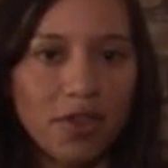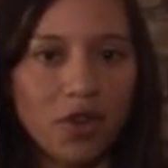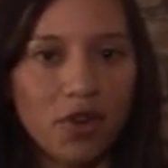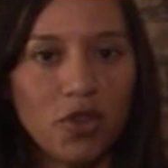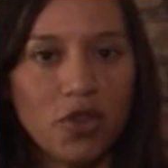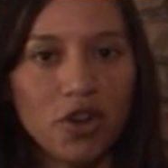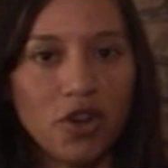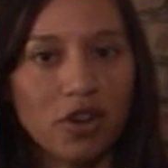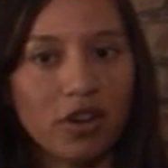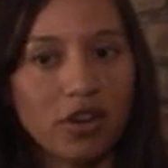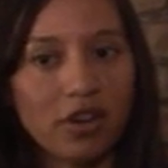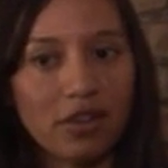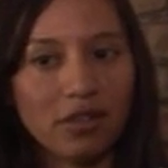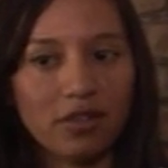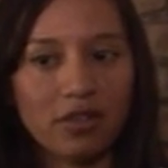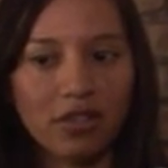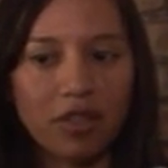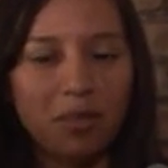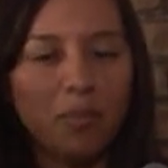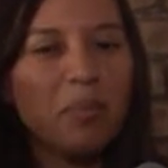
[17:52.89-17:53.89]
you know, your
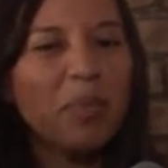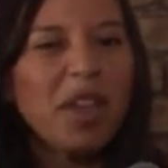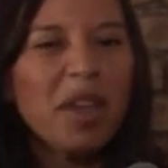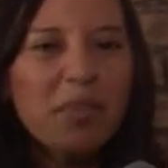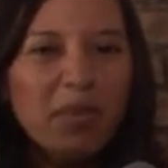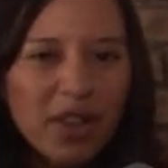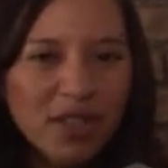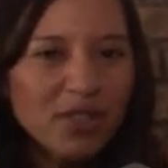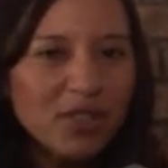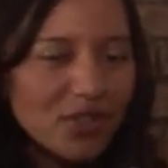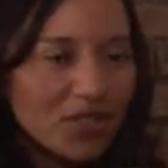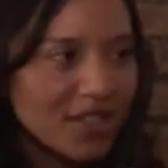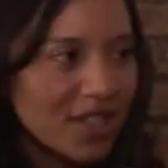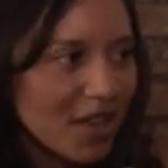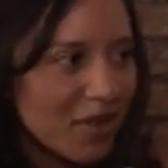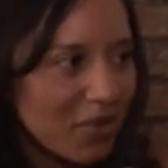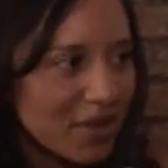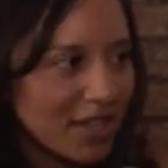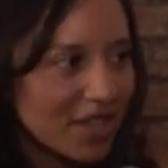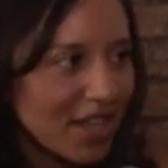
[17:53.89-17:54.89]
the big muscles
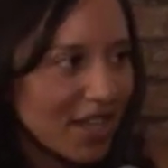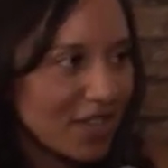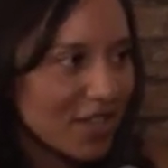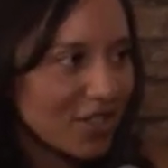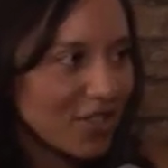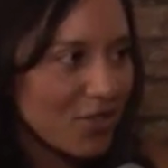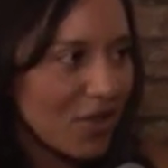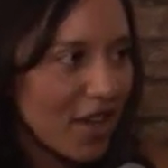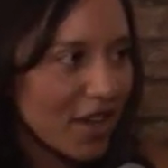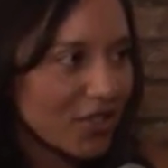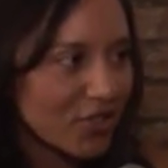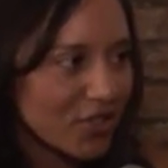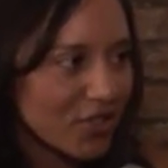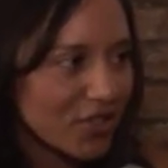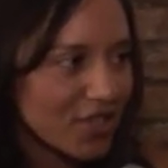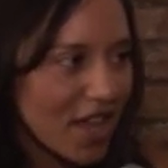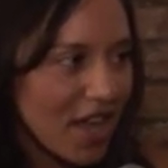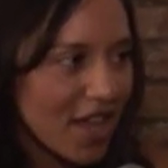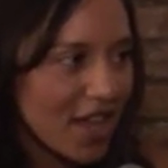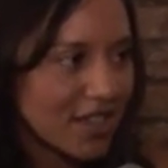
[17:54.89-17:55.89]
that we tend to
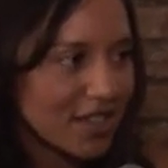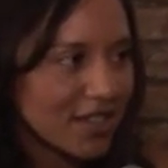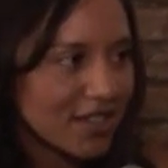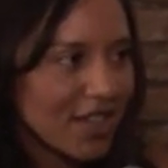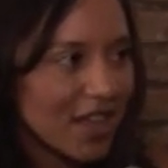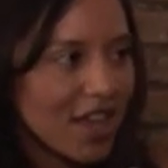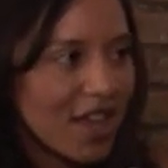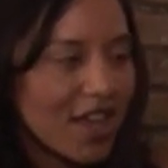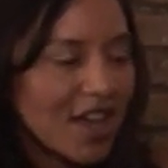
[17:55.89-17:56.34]
exercise